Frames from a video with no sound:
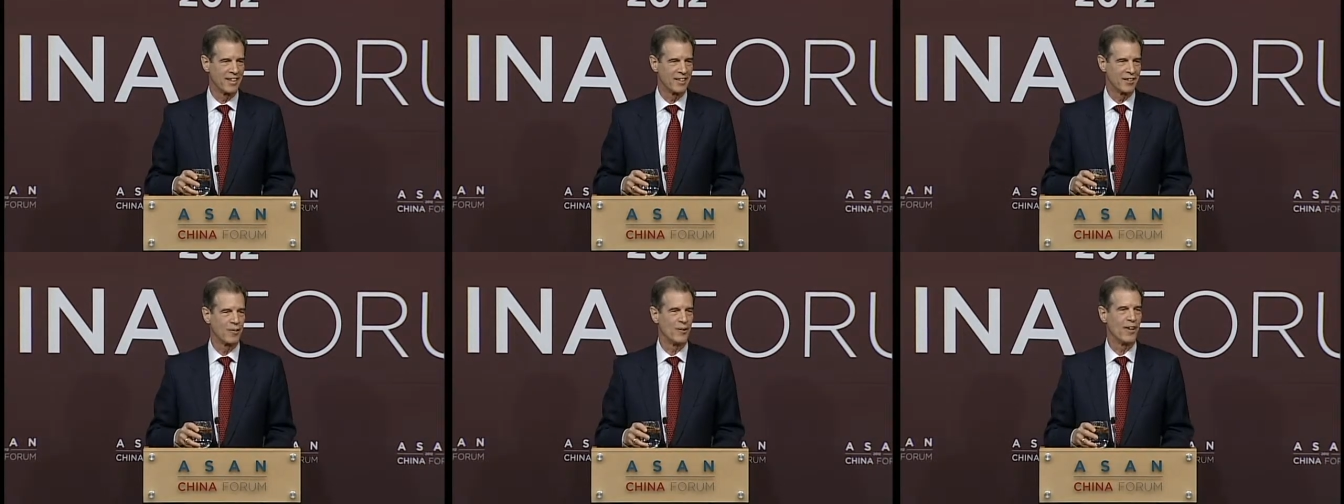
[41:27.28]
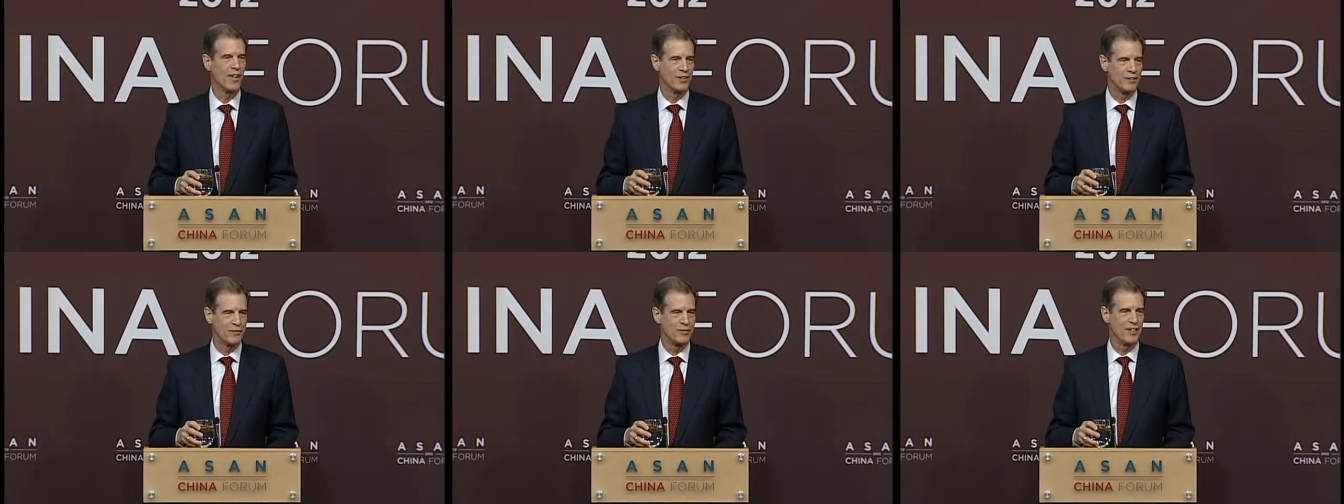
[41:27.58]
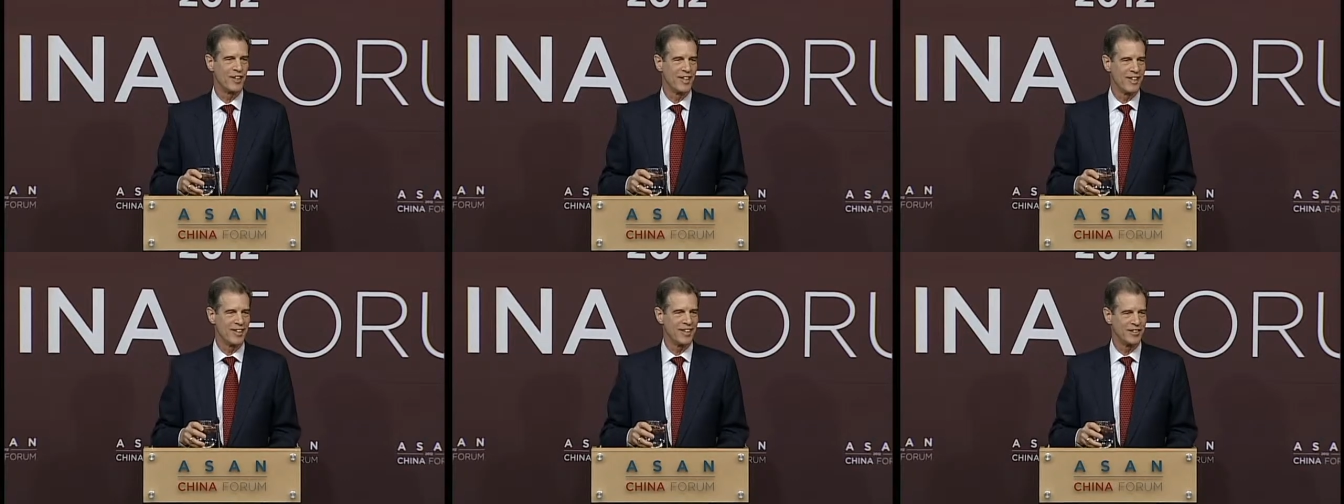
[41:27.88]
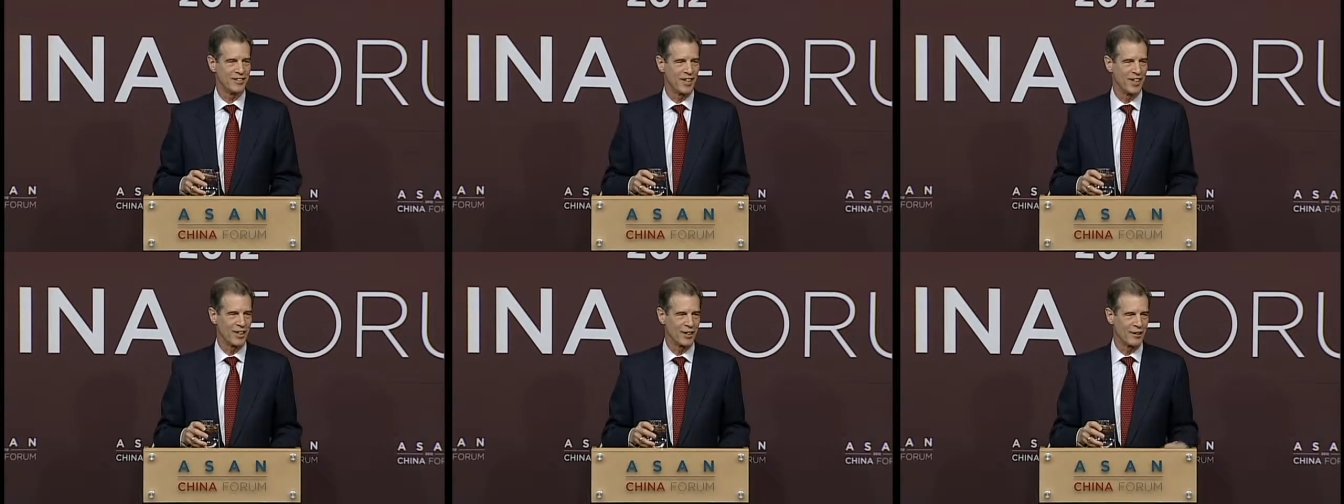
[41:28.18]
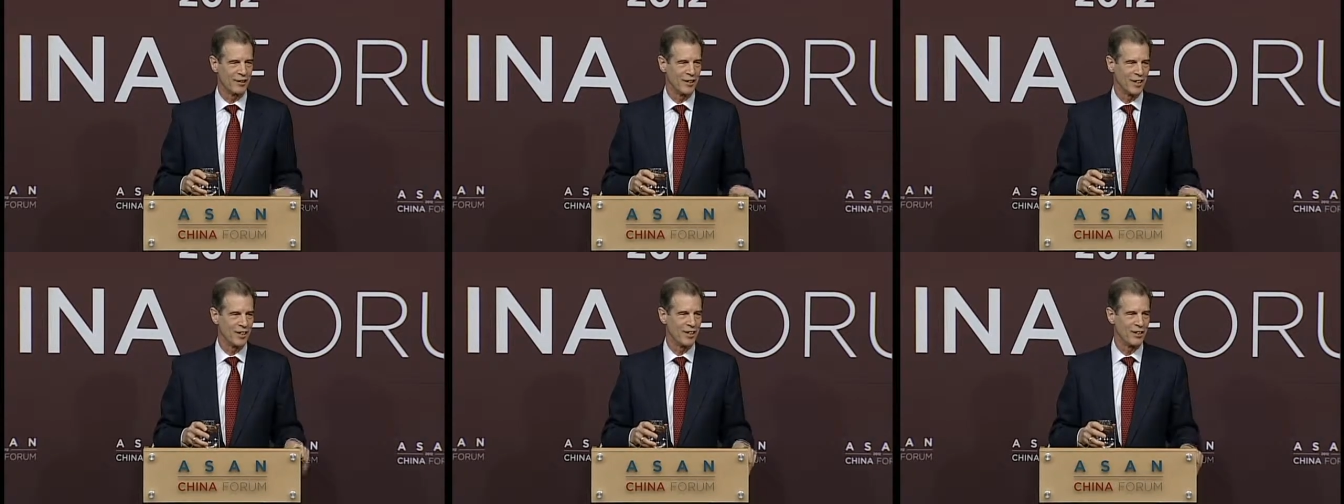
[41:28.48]
rise of China is not
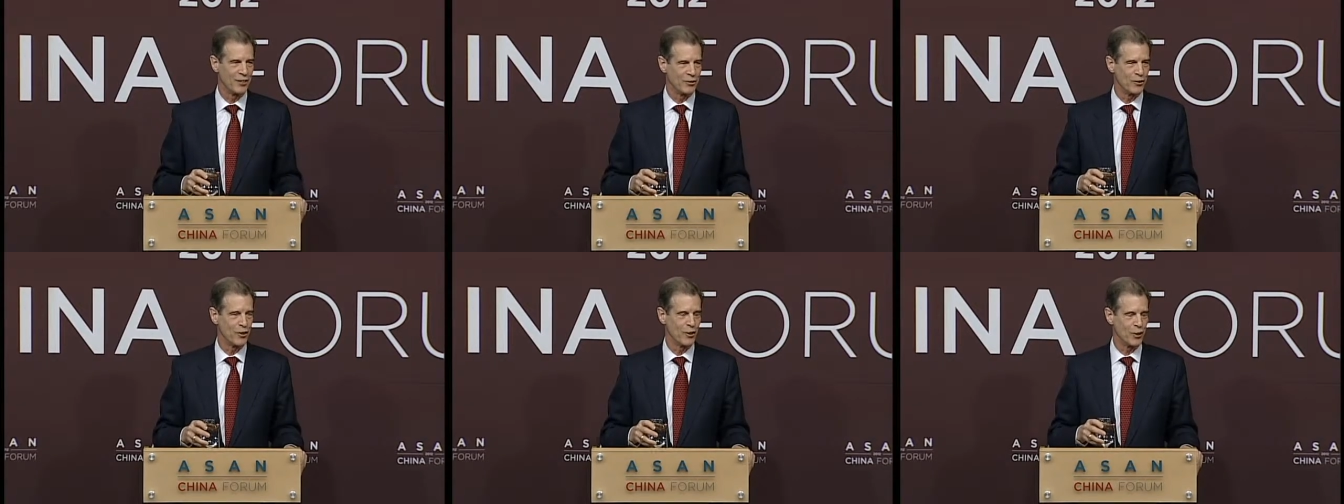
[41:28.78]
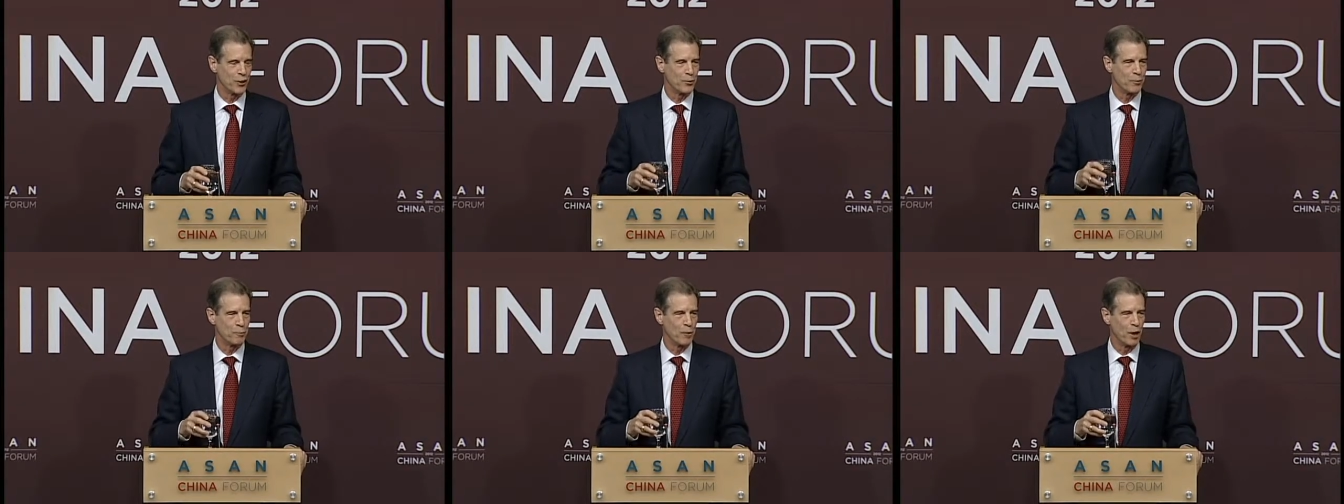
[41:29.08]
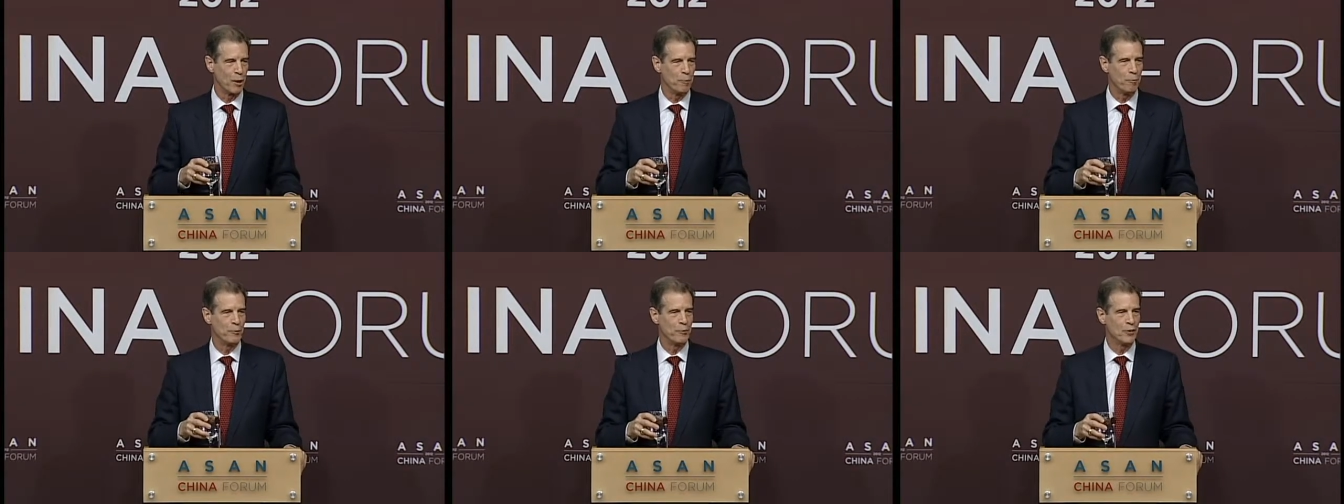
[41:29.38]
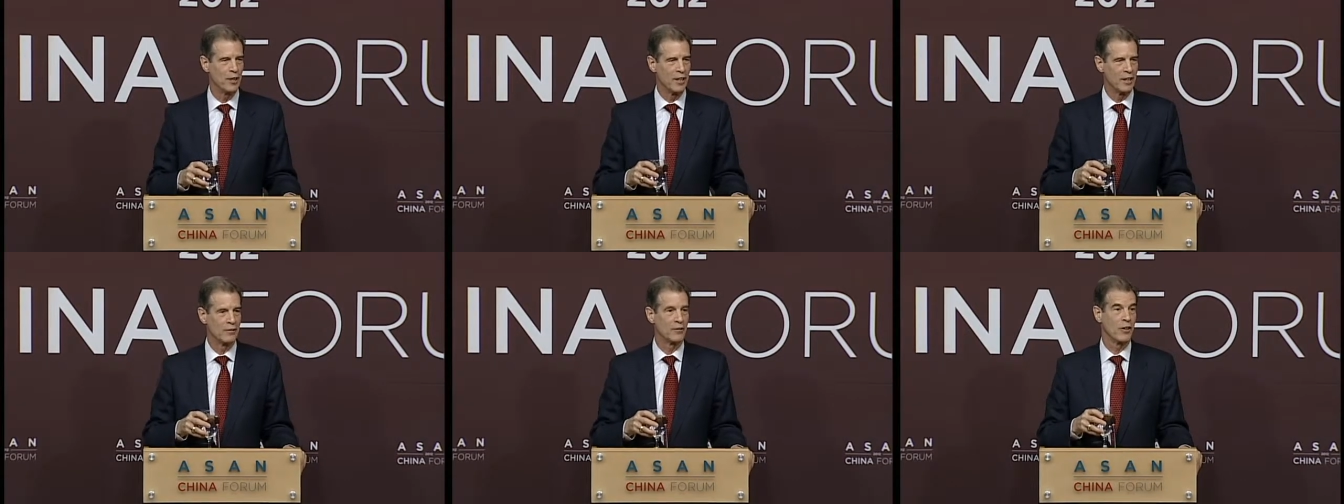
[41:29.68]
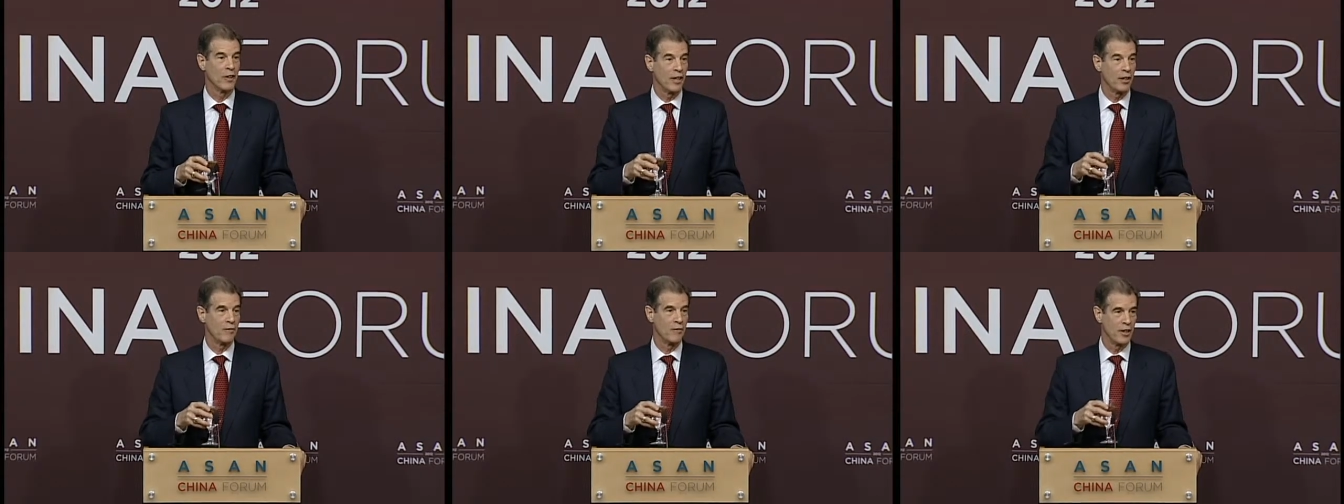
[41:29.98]
creating serious problems. It's
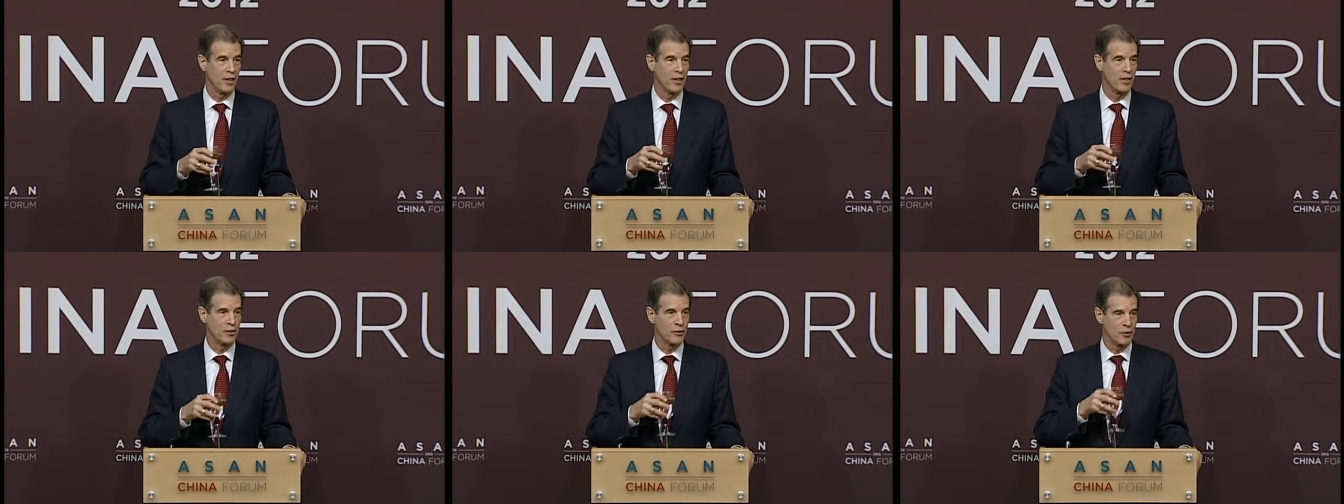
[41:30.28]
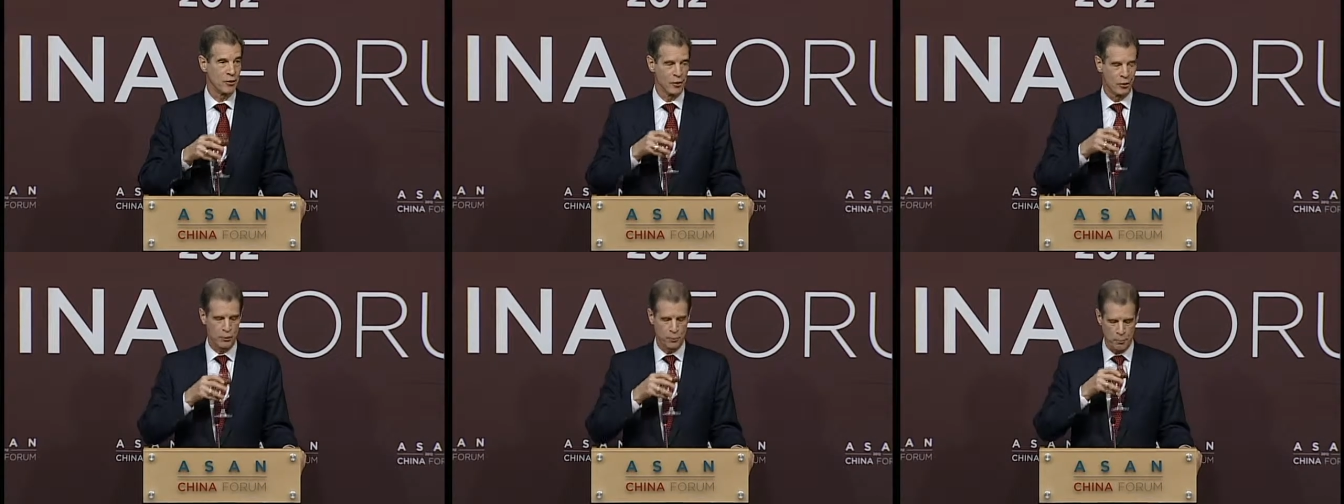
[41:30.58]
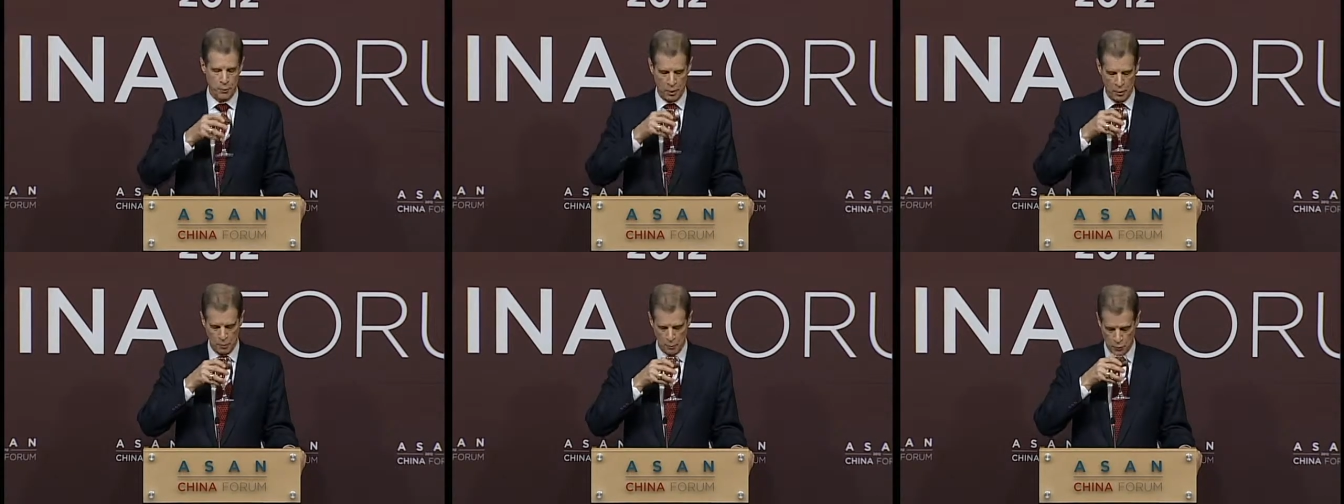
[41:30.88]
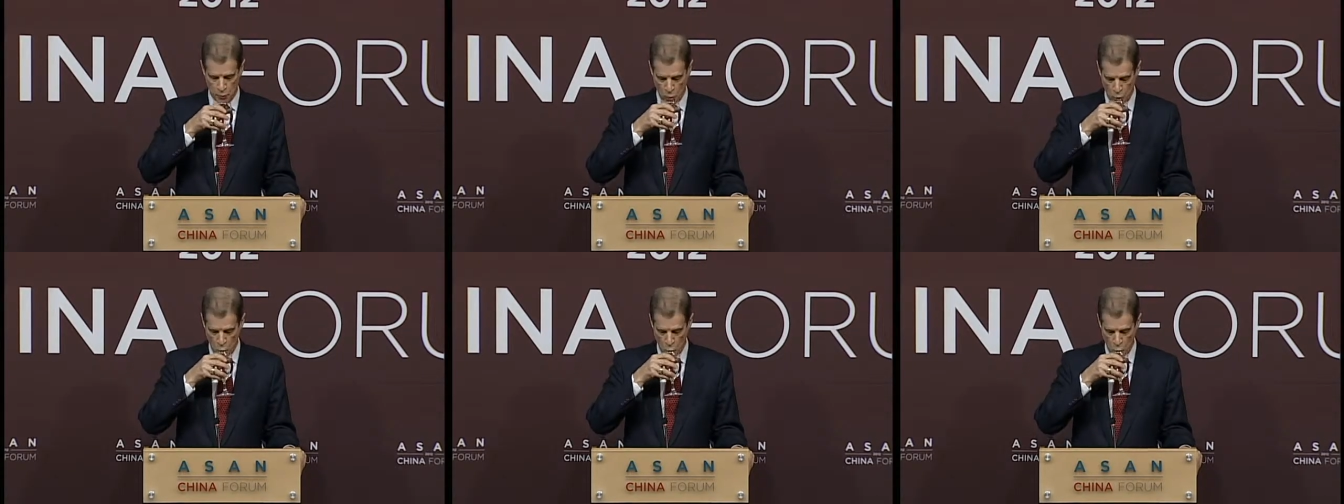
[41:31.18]
creating very serious problems.